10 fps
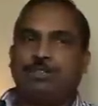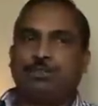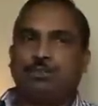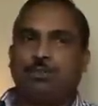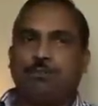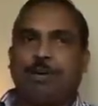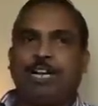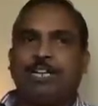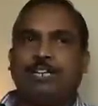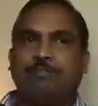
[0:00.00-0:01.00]
So through
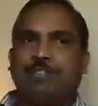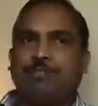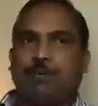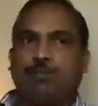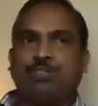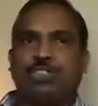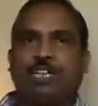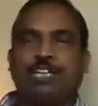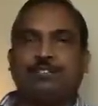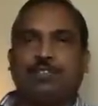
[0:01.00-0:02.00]
mind, when you approach a
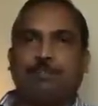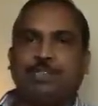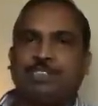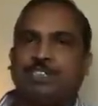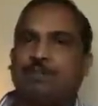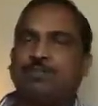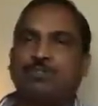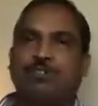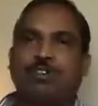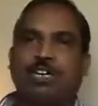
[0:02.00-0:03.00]
case, when a patient comes
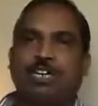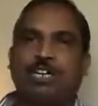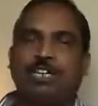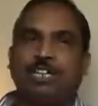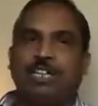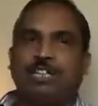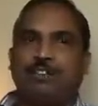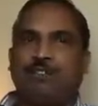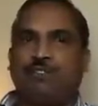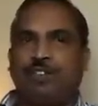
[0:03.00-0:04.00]
to our clinic,
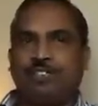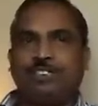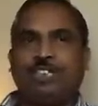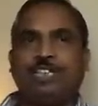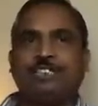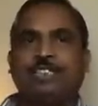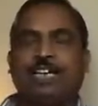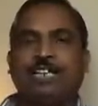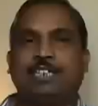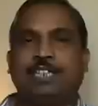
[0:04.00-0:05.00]
the first thing is
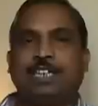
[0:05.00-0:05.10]
that,